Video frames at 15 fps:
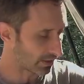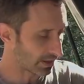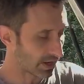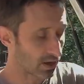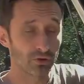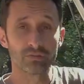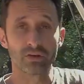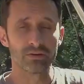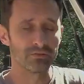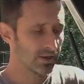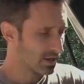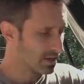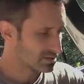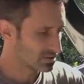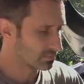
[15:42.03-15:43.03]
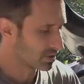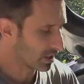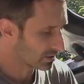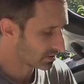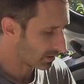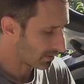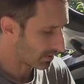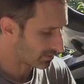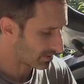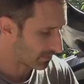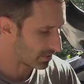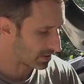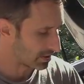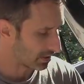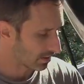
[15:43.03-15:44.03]
And I also have some duct tape
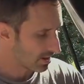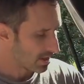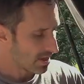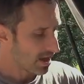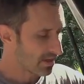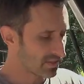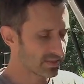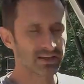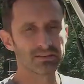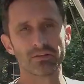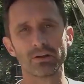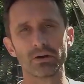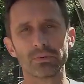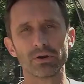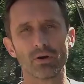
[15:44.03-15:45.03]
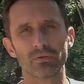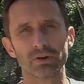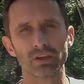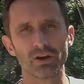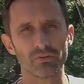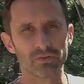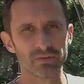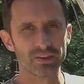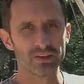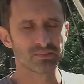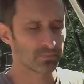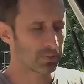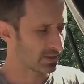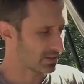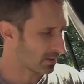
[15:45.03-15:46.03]
in here. I think that's a little bit overkill for this
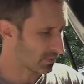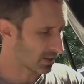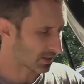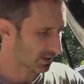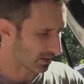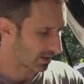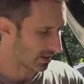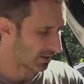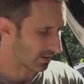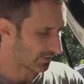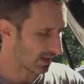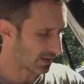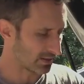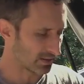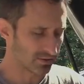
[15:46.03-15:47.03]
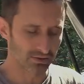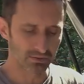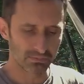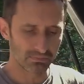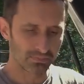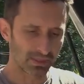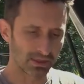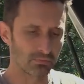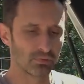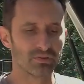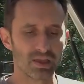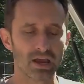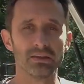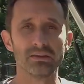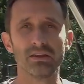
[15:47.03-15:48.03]
pandemic. Uh, that is, that was
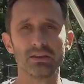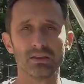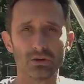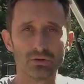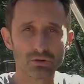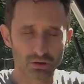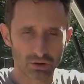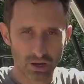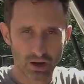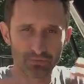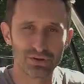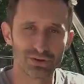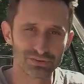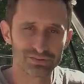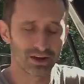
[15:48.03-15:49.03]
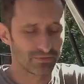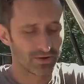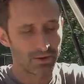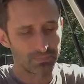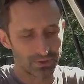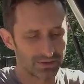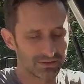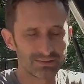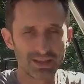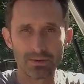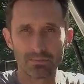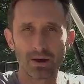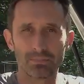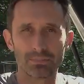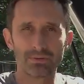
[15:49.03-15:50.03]
the idea. You know, you could cover yourself up and
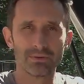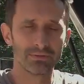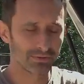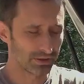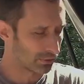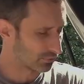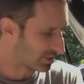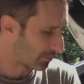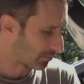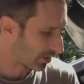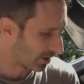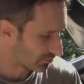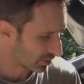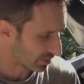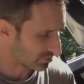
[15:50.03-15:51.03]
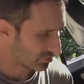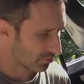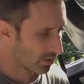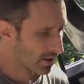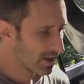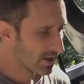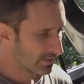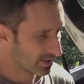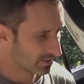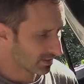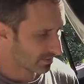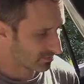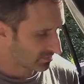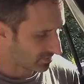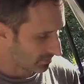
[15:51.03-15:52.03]
tape up, you know, tape gloves onto you. That
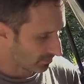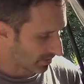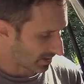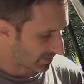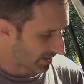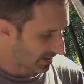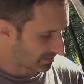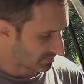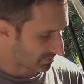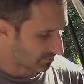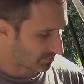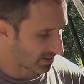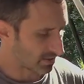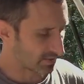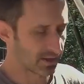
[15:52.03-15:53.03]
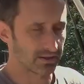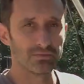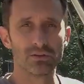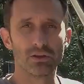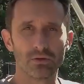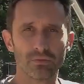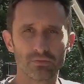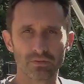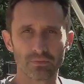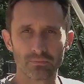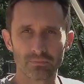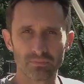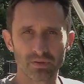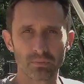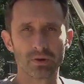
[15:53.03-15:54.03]
doesn't seem like that is something that you know for
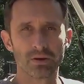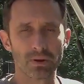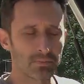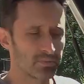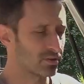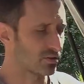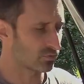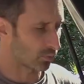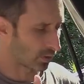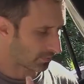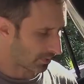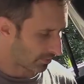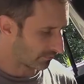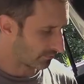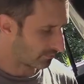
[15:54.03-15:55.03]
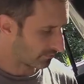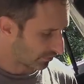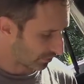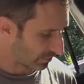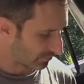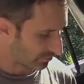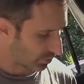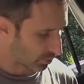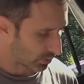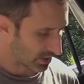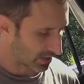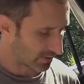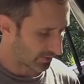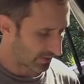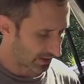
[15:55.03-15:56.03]
someone in my position where I'm out very
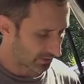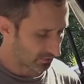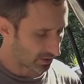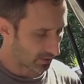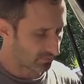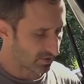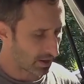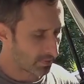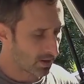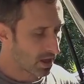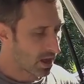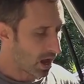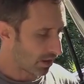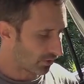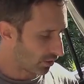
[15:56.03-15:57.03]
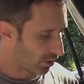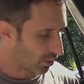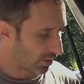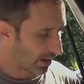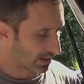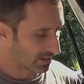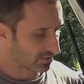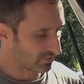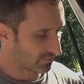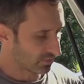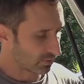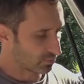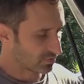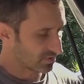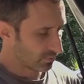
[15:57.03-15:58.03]
infrequently that that comes up. Although I guess if
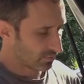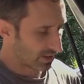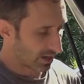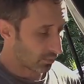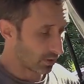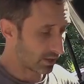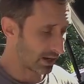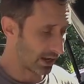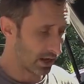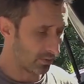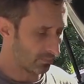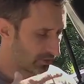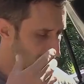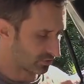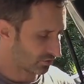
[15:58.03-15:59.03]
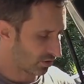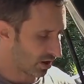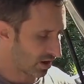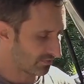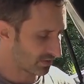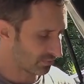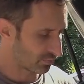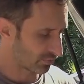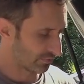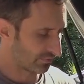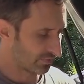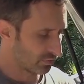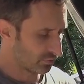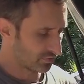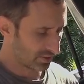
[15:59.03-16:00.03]
there was someone that I wanted to help that was coughing
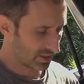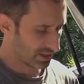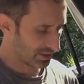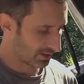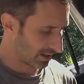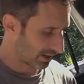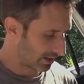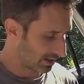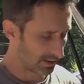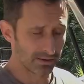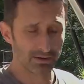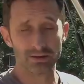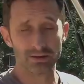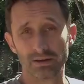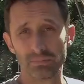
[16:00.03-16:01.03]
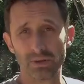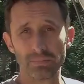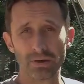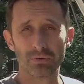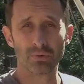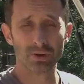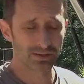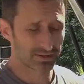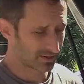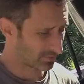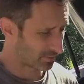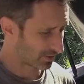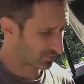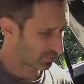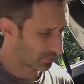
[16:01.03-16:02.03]
profusely, uh, maybe I'd want to take some
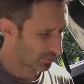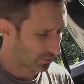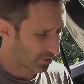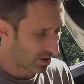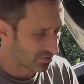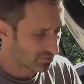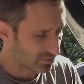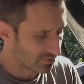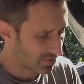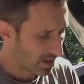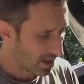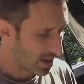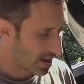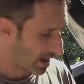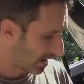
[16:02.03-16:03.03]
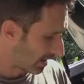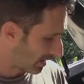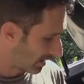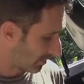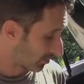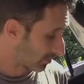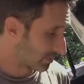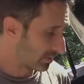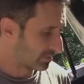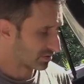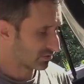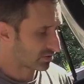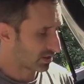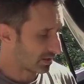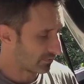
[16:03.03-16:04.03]
extra precautions, uh, or maybe
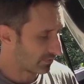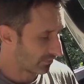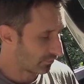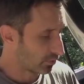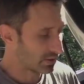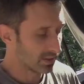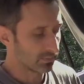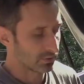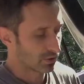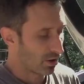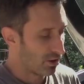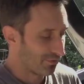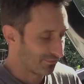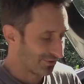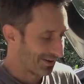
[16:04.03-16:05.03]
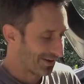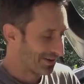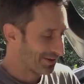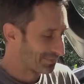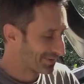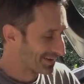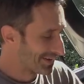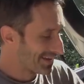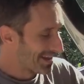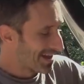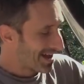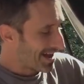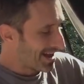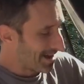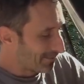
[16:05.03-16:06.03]
just kind of avoid them and call for help.
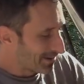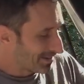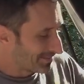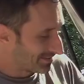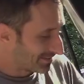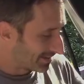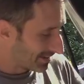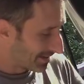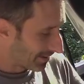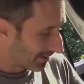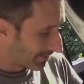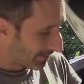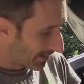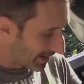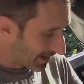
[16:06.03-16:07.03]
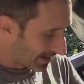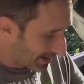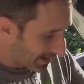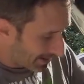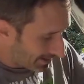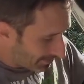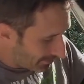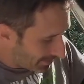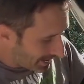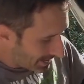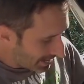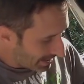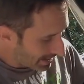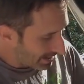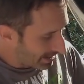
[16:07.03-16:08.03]
Uh, what else is in here? Uh, we
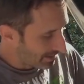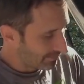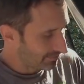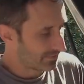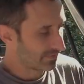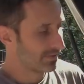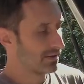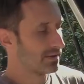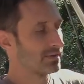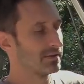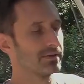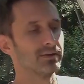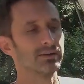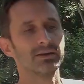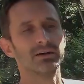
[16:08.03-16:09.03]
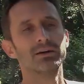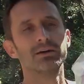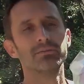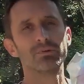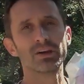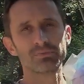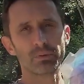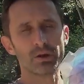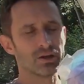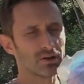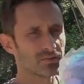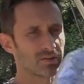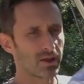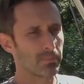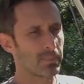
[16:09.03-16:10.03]
have
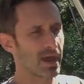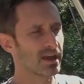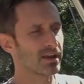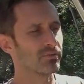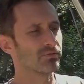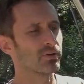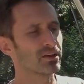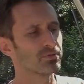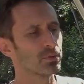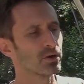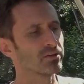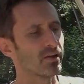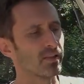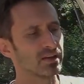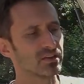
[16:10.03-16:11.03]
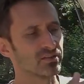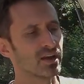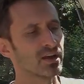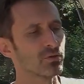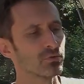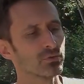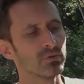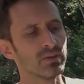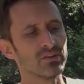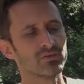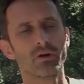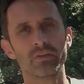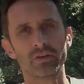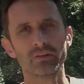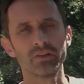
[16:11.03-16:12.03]
respirators, a bag of respirators I like to cycle through. These are
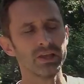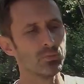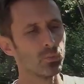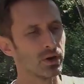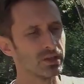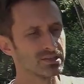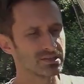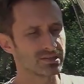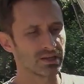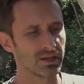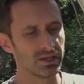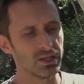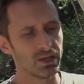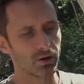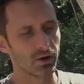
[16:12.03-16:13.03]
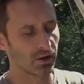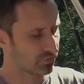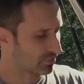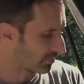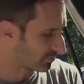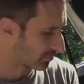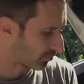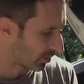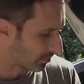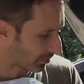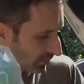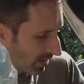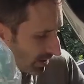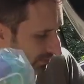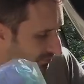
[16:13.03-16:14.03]
all the clean ones in here. I also have some rubber
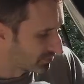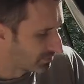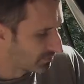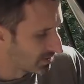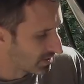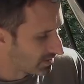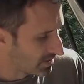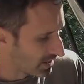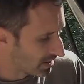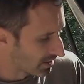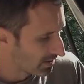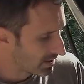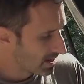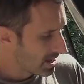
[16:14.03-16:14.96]
gloves in there.